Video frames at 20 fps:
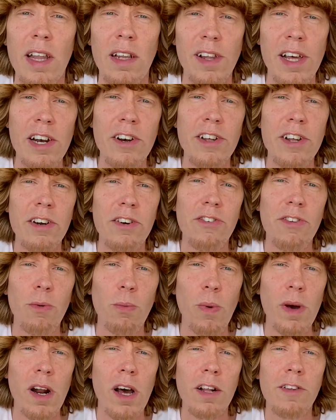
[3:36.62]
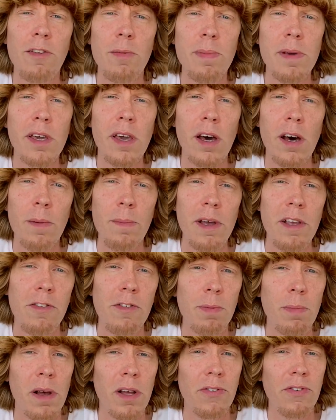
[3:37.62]
In later years, it went on to become a
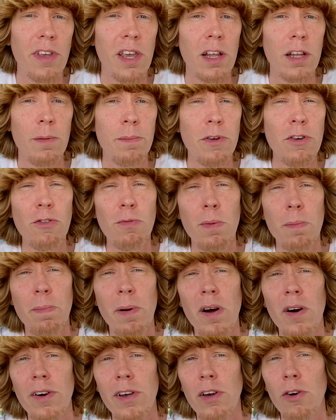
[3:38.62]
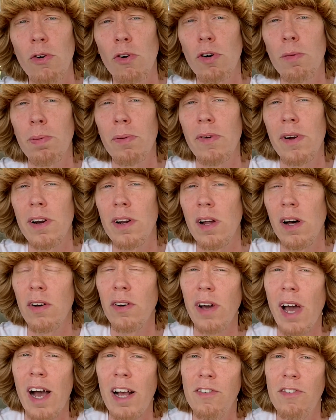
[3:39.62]
small scale amusement park incorporating
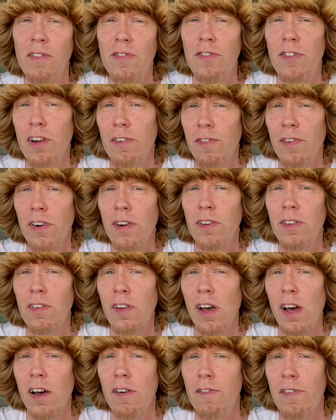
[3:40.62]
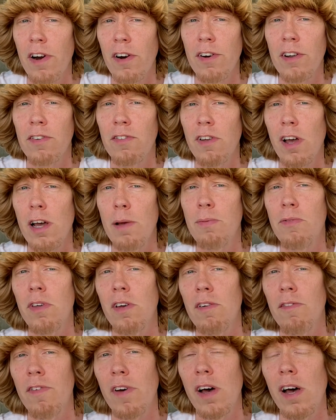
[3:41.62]
all kinds of different, uh, various types
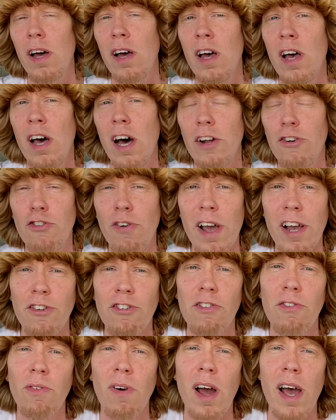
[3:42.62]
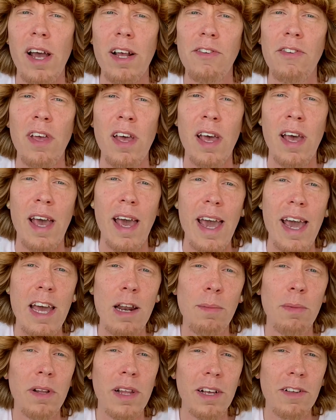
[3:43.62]
of uh, attraction rides,
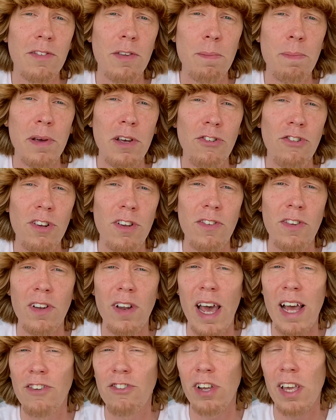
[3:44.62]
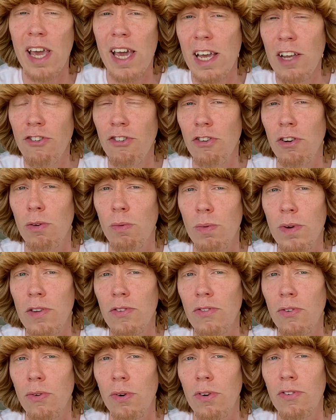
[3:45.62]
animal exhibitions, and educational
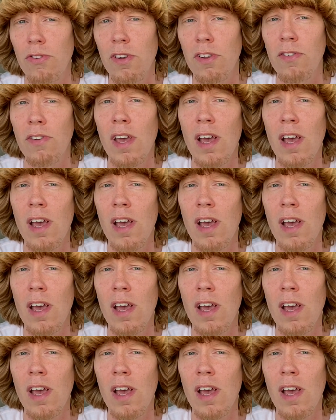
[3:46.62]
resources